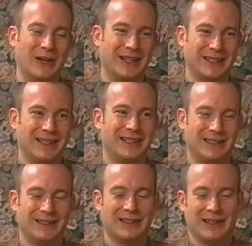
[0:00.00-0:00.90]
Right.
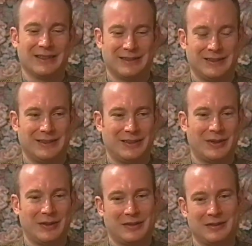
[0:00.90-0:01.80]
Yeah.
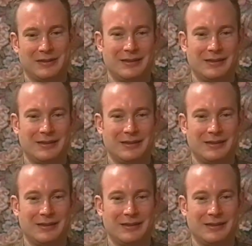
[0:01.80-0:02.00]
So. Yeah.